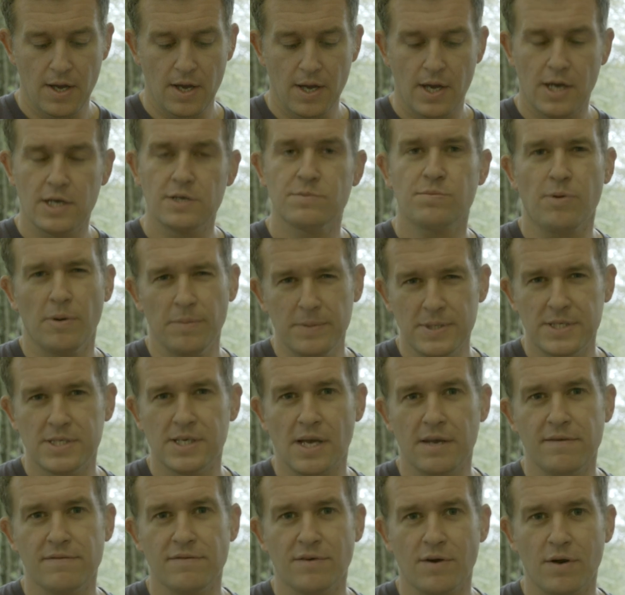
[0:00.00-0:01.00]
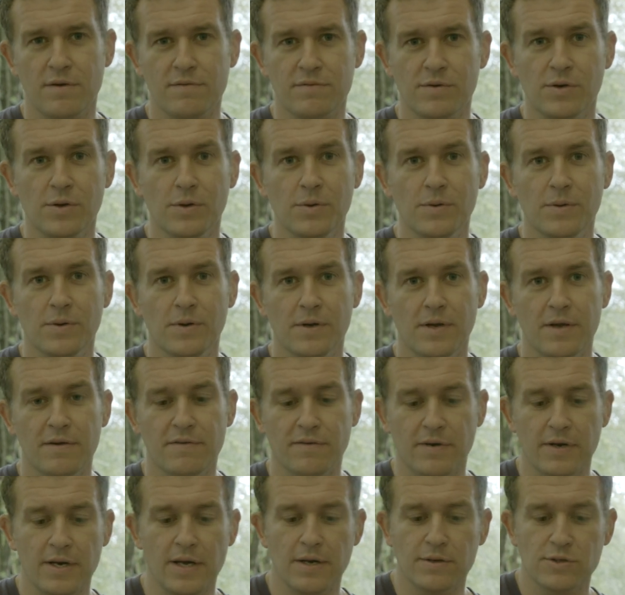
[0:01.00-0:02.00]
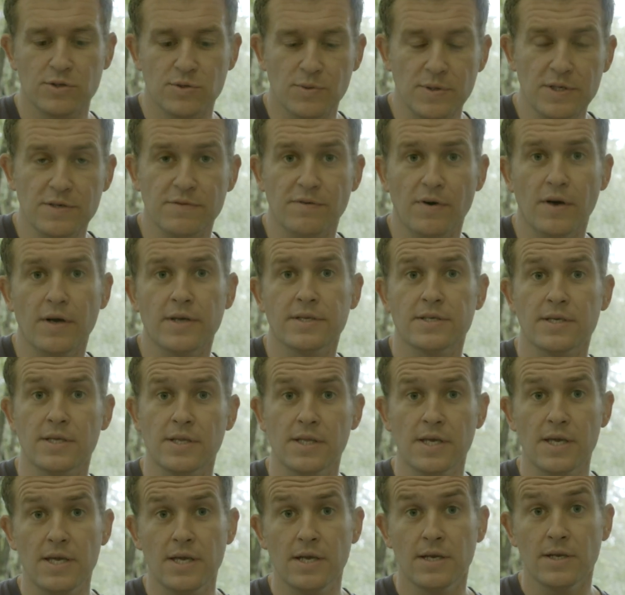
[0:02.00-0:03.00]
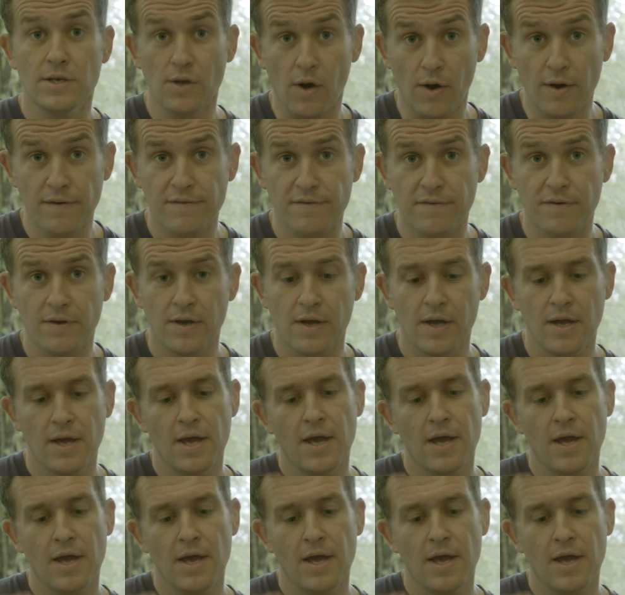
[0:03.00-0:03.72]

it's probably safer overall if I now switch fire to the knife